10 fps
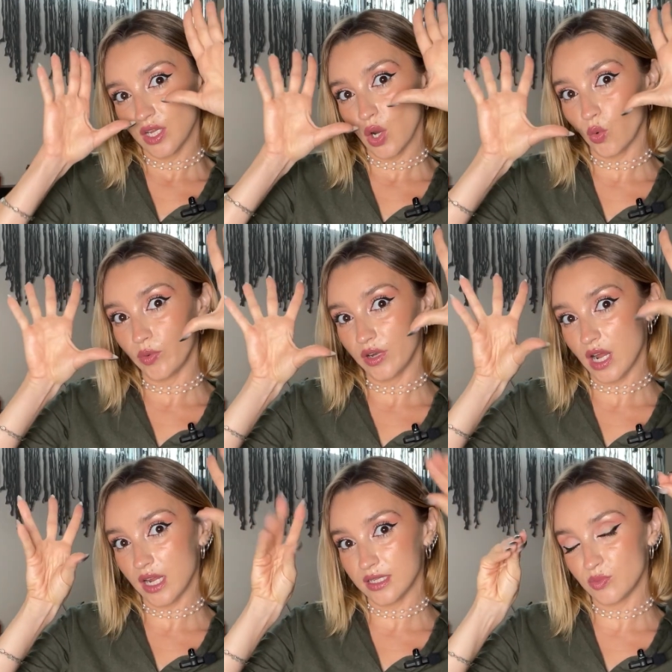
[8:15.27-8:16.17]
open
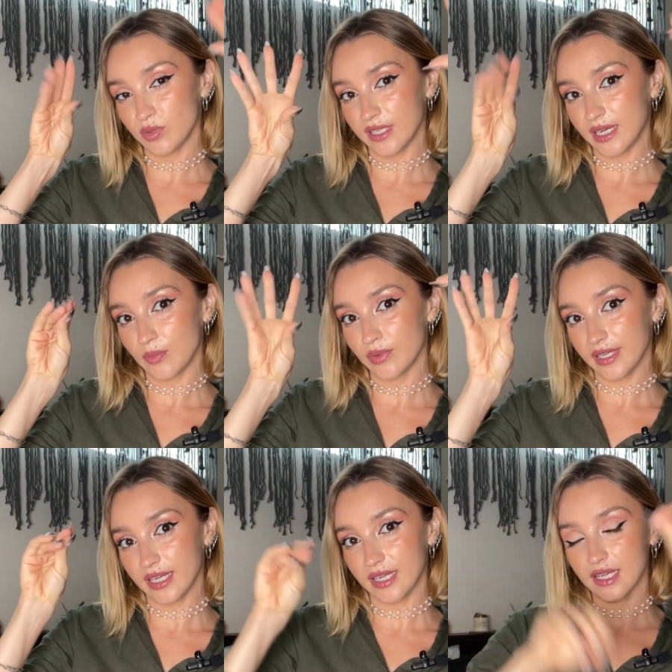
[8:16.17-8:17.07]
eyes, blink,
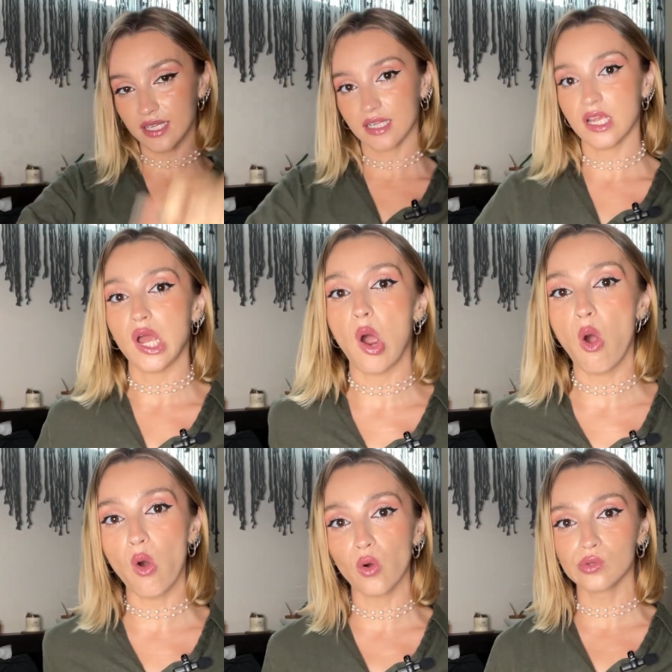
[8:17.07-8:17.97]
blink,
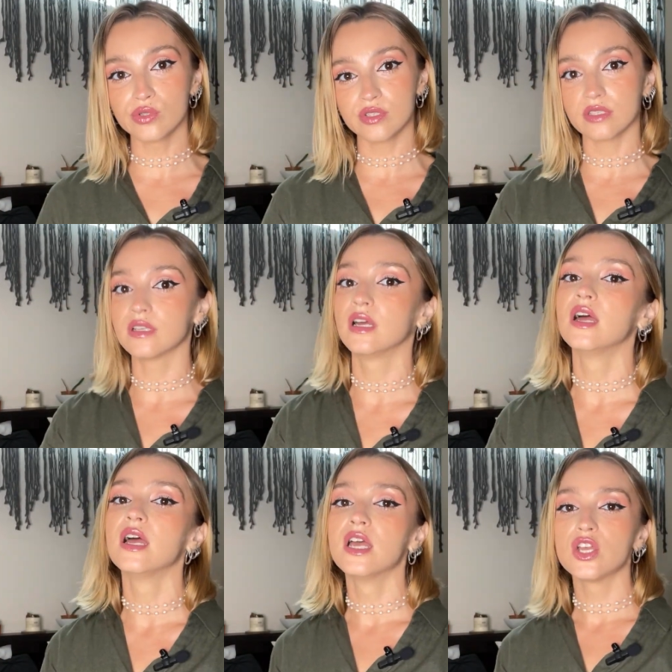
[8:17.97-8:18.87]
holes.
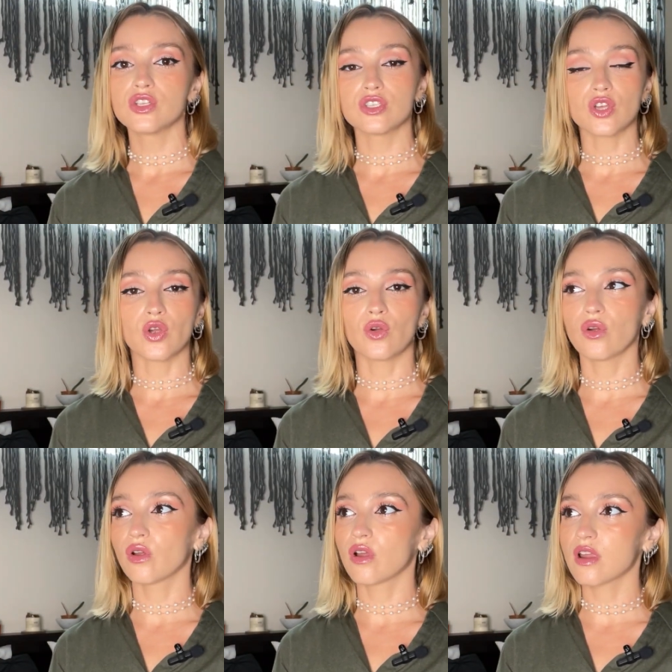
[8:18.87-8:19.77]
So
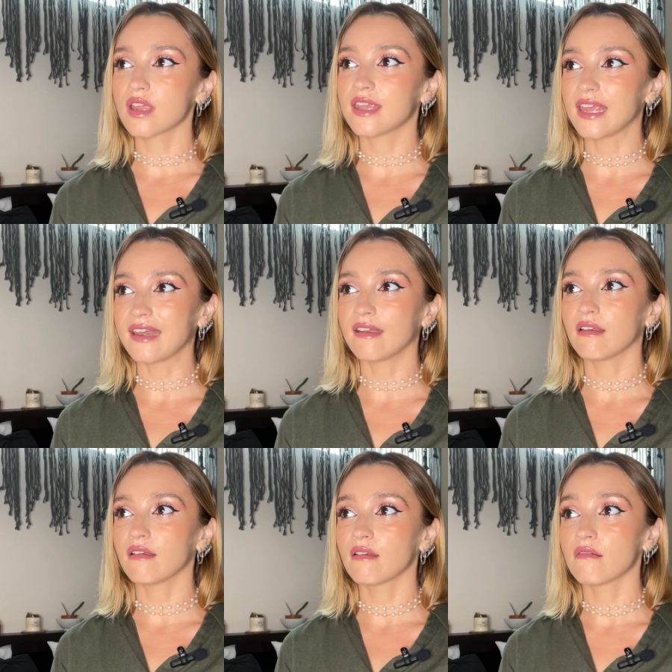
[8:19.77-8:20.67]
getting
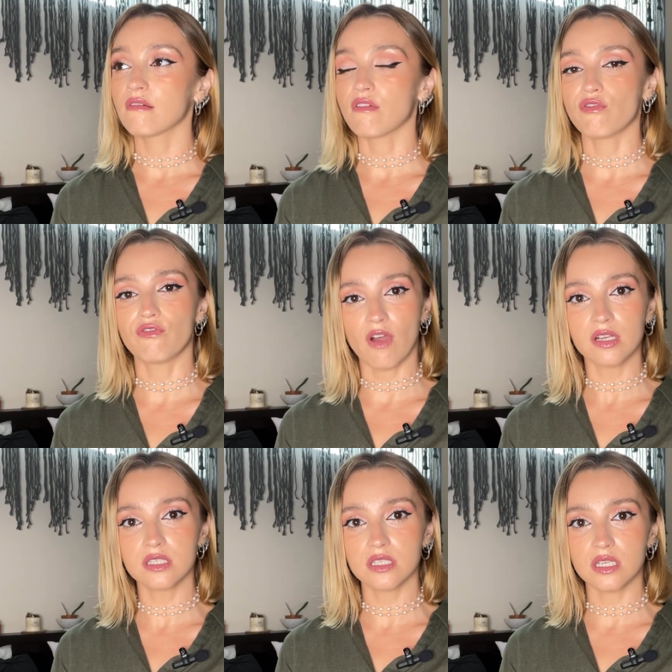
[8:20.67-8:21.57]

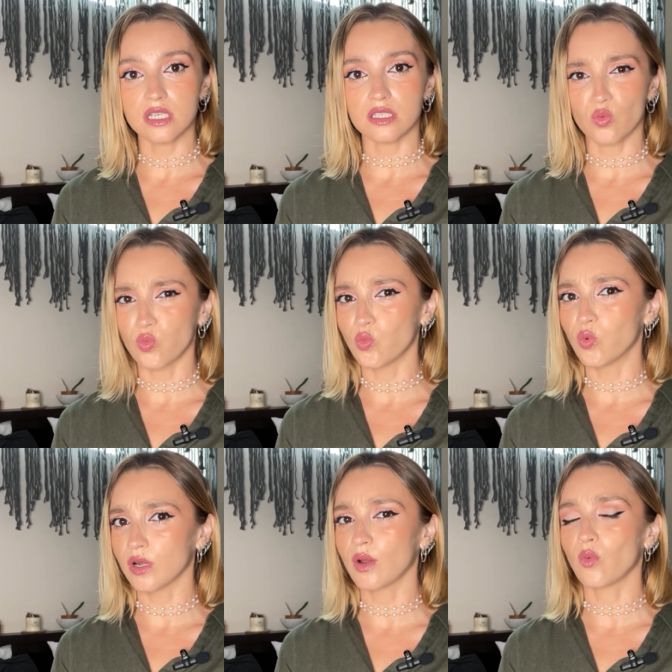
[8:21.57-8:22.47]
fucked is
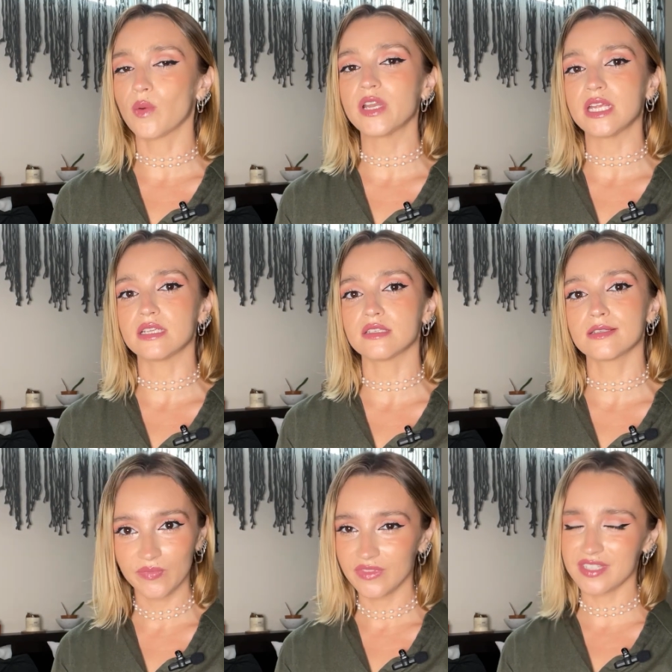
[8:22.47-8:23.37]
what a woman is.
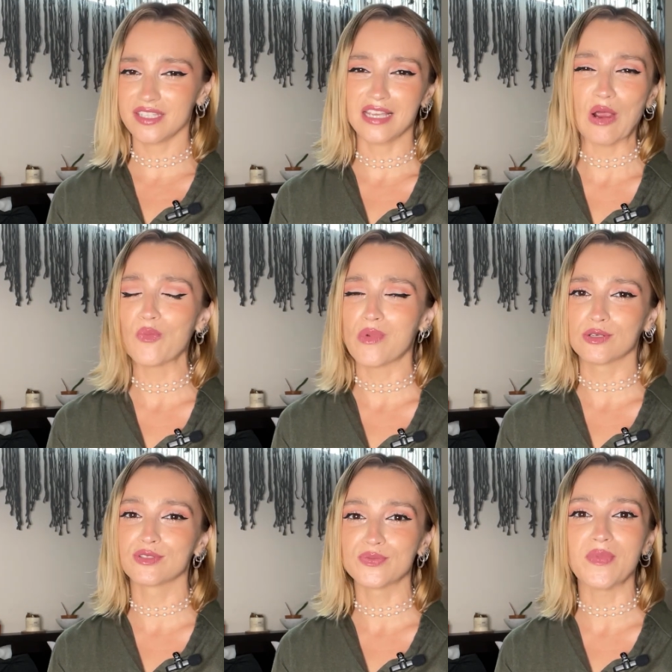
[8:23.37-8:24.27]
This is how
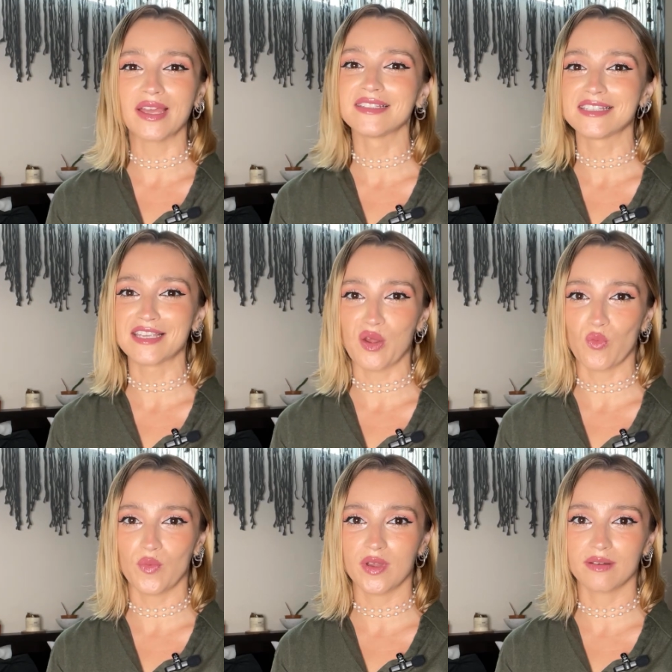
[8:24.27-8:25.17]
most men see a
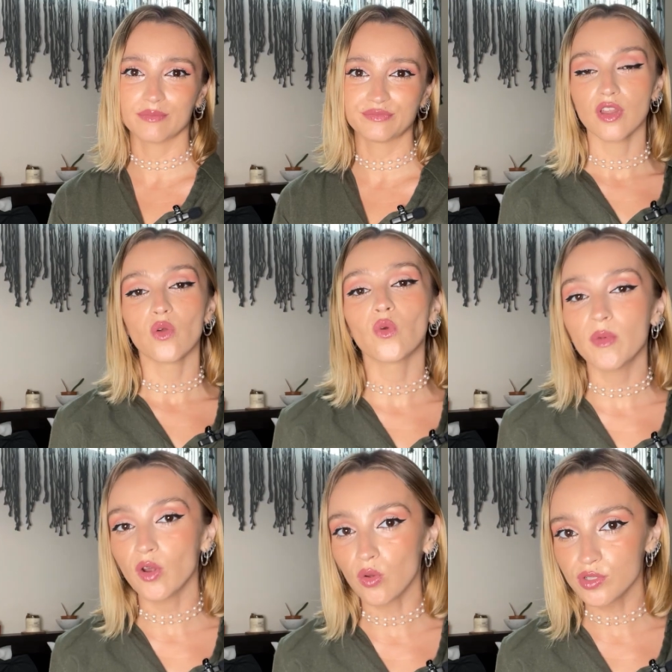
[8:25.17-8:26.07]
woman.
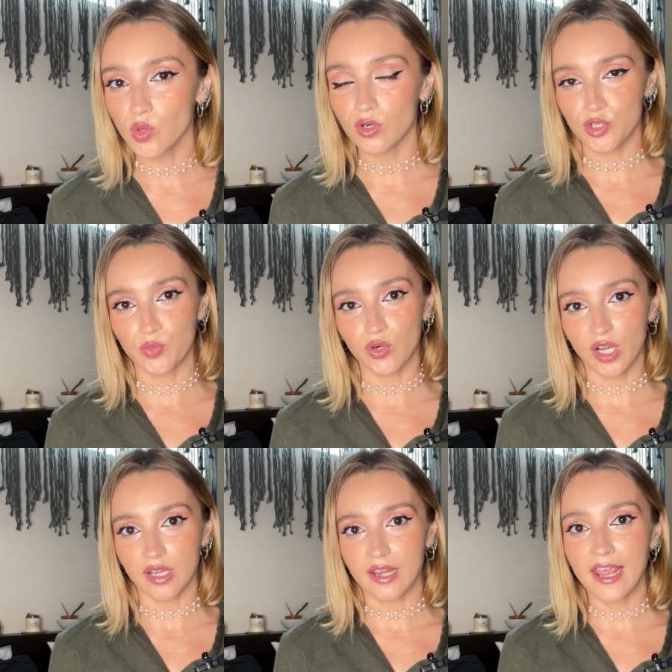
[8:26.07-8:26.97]
Women also watch
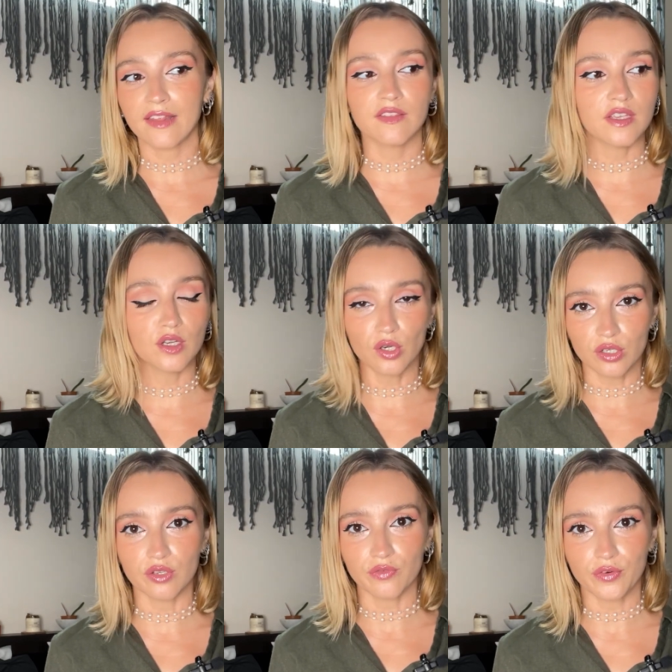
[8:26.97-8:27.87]
porn, and they
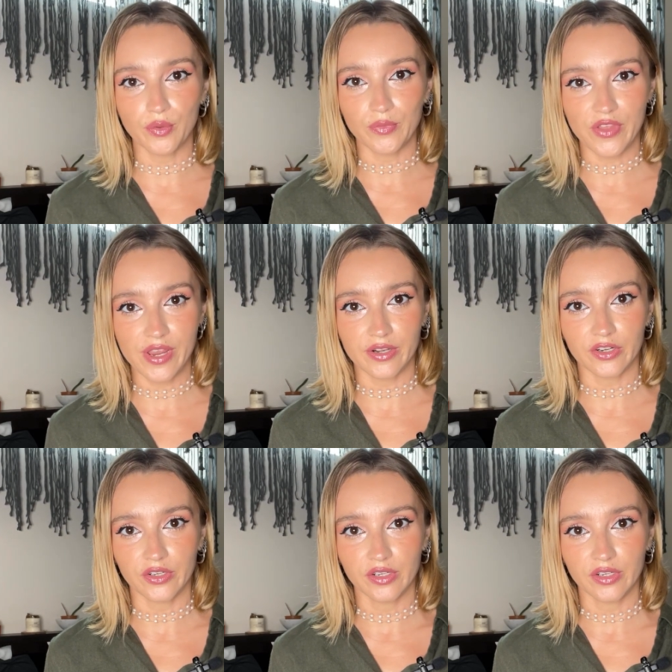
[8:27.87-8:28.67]
learn from there